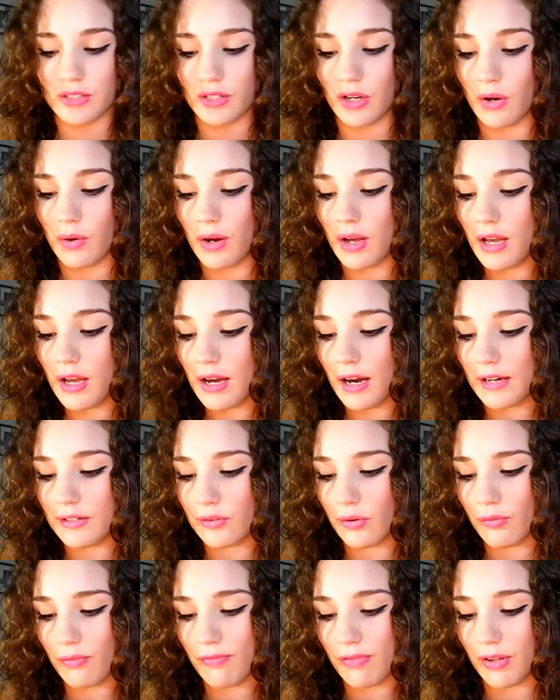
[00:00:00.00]
so I
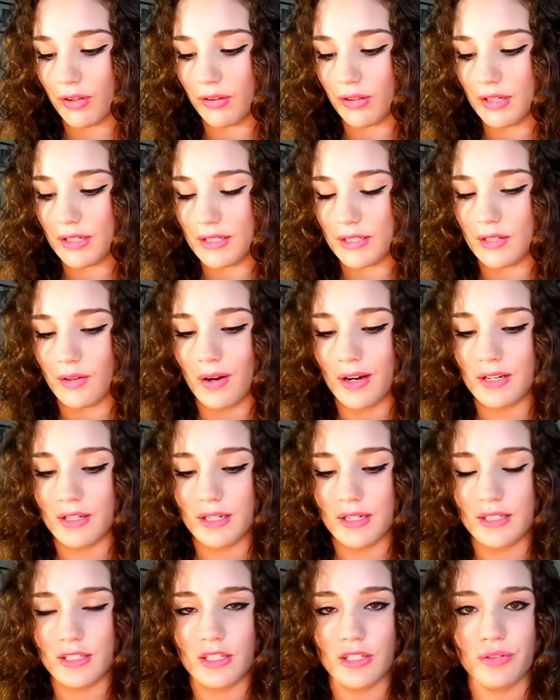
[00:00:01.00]
don't feel as though I
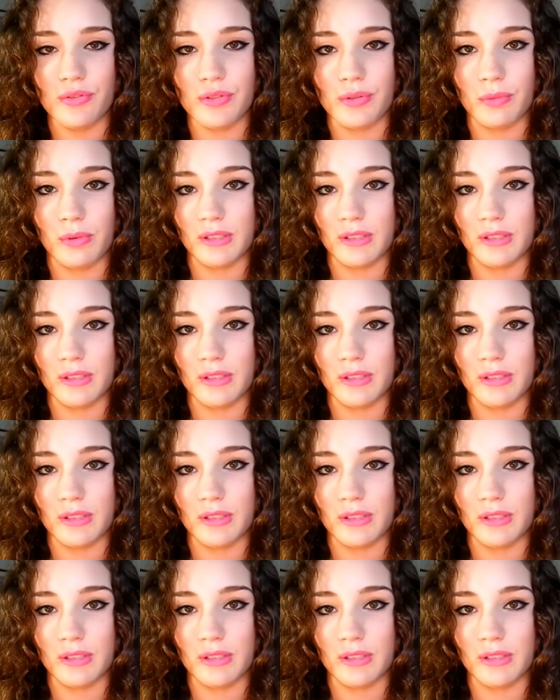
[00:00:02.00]
need to use